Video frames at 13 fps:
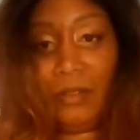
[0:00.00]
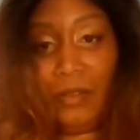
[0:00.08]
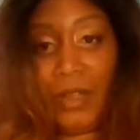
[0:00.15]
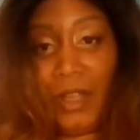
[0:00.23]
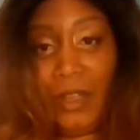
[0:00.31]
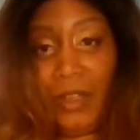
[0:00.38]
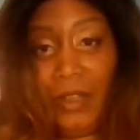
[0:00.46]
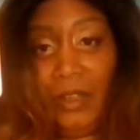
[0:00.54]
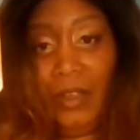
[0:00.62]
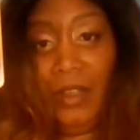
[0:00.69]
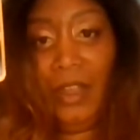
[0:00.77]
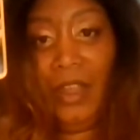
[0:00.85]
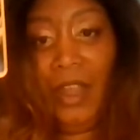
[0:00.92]
okay?
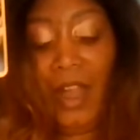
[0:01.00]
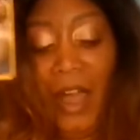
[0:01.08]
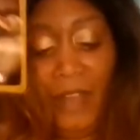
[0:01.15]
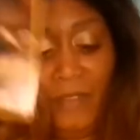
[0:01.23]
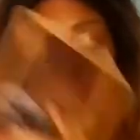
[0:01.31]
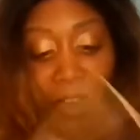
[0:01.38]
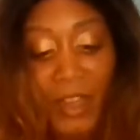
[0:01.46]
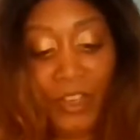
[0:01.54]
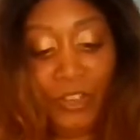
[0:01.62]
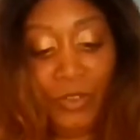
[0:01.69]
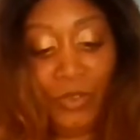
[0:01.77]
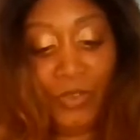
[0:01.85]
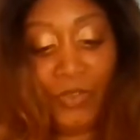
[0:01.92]
I feel
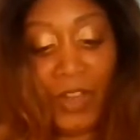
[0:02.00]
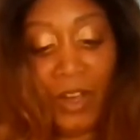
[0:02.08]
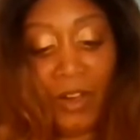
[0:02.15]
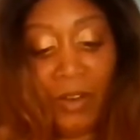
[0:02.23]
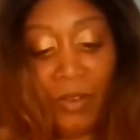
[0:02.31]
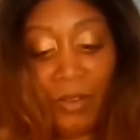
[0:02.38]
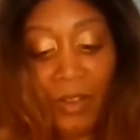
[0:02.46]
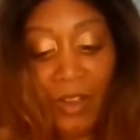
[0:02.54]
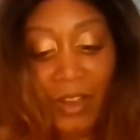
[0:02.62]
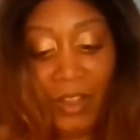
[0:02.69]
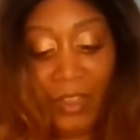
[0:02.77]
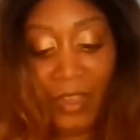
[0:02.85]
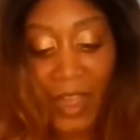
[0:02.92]
like you felt
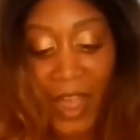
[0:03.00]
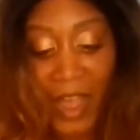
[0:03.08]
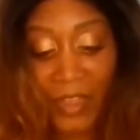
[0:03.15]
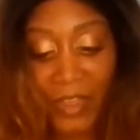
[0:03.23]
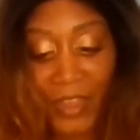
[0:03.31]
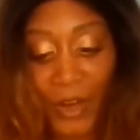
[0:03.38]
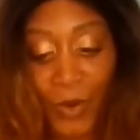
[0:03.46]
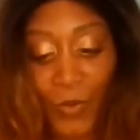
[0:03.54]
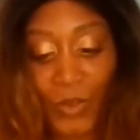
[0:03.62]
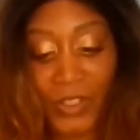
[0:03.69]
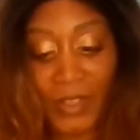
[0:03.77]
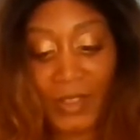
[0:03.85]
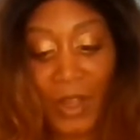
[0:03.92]
that there
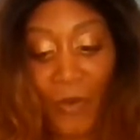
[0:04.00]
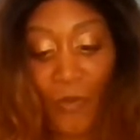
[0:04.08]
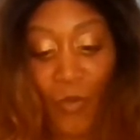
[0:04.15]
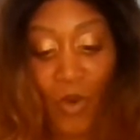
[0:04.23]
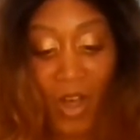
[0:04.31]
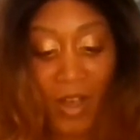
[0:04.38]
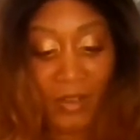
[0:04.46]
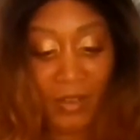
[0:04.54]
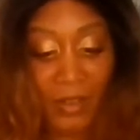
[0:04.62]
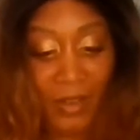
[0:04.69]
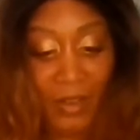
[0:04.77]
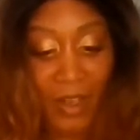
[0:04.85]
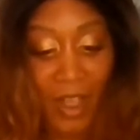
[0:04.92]
was
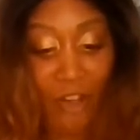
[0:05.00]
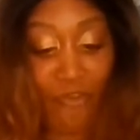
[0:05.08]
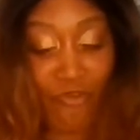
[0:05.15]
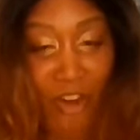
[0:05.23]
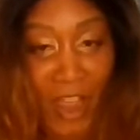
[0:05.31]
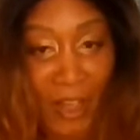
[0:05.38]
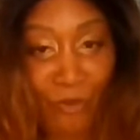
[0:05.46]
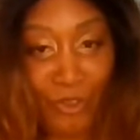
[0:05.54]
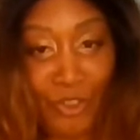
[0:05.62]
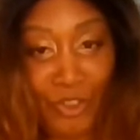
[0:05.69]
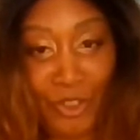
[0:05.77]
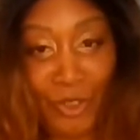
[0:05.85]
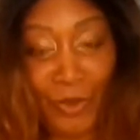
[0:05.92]
someone around
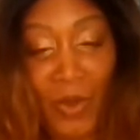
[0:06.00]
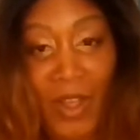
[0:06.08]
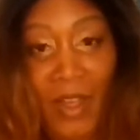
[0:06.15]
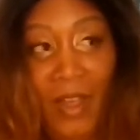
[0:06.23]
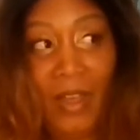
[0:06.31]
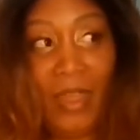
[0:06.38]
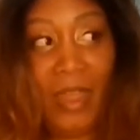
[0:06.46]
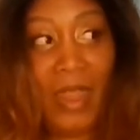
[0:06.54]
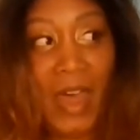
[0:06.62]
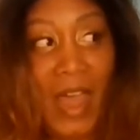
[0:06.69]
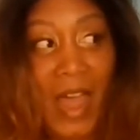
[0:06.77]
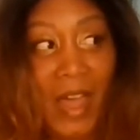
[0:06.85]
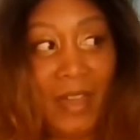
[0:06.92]
you
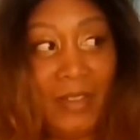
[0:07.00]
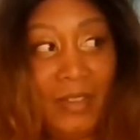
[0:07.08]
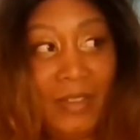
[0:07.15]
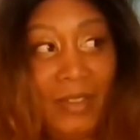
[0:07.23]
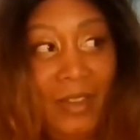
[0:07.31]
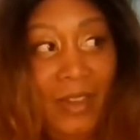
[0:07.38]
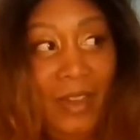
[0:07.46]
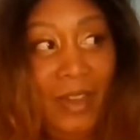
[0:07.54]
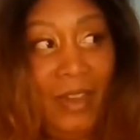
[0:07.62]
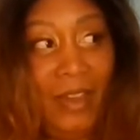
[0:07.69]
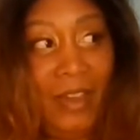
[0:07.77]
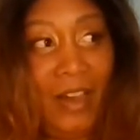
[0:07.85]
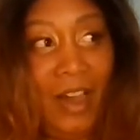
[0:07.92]
that
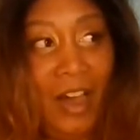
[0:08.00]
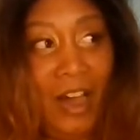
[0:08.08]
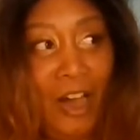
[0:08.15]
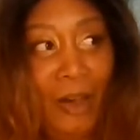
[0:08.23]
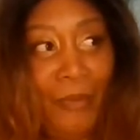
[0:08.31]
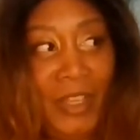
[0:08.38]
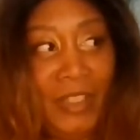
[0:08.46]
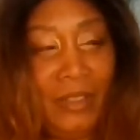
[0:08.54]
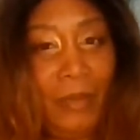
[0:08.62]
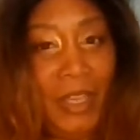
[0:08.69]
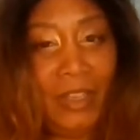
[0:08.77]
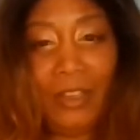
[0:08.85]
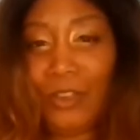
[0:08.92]
um, is
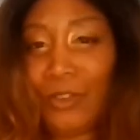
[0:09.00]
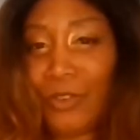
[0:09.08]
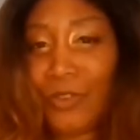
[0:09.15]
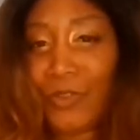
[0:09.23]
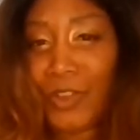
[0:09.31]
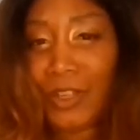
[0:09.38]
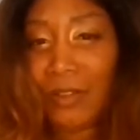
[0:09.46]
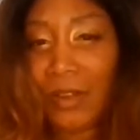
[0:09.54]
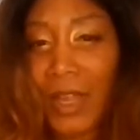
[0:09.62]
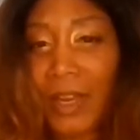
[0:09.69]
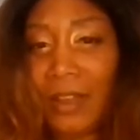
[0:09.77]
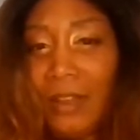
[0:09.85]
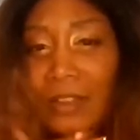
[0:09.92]
making you feel
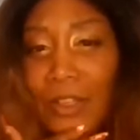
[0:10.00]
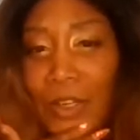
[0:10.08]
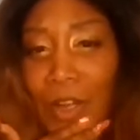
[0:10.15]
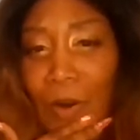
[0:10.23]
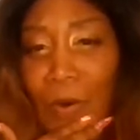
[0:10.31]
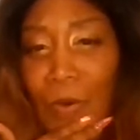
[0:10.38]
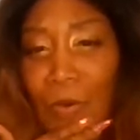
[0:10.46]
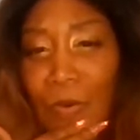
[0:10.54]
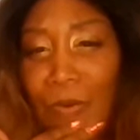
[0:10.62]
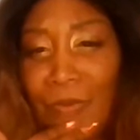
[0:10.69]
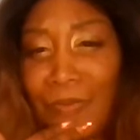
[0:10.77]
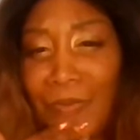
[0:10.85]
like, you know,